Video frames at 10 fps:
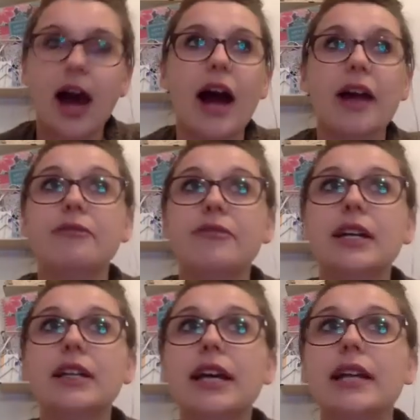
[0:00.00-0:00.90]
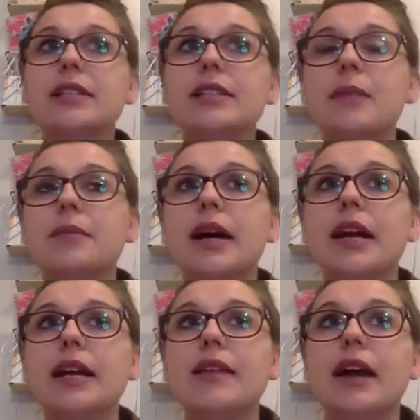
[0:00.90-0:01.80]
I feel like
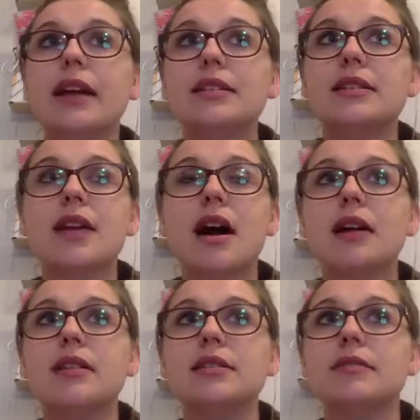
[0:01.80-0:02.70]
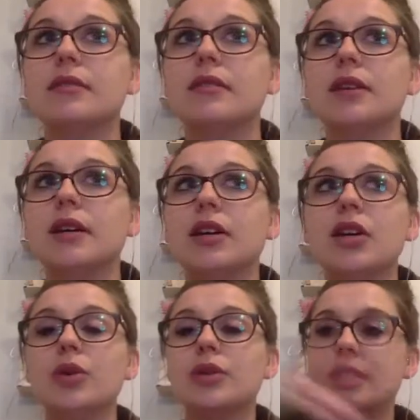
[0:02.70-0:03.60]
somebody that is not, you
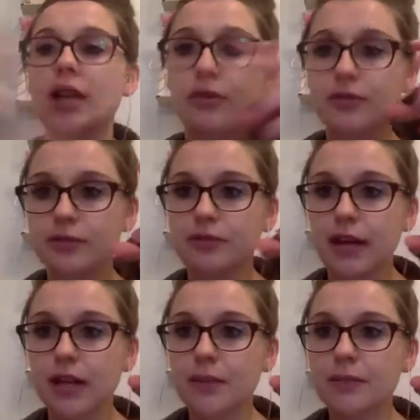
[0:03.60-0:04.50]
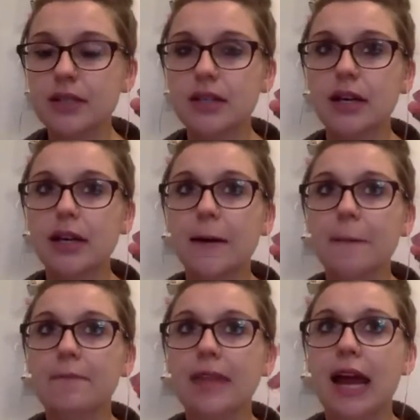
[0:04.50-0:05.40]
know, self-developed
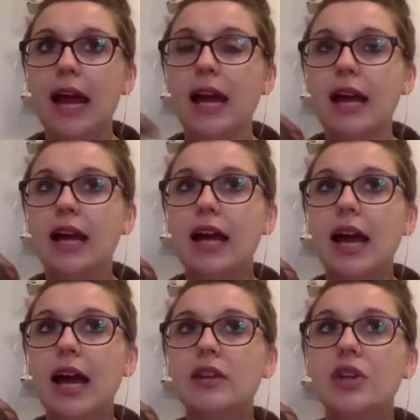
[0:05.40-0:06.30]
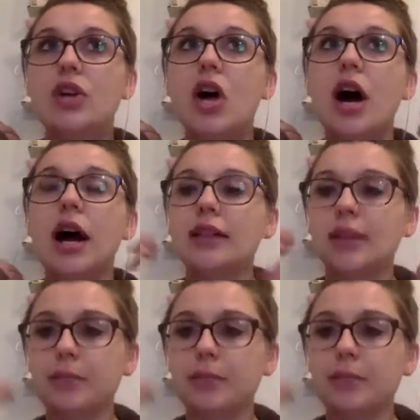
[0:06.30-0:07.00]
and they're not at the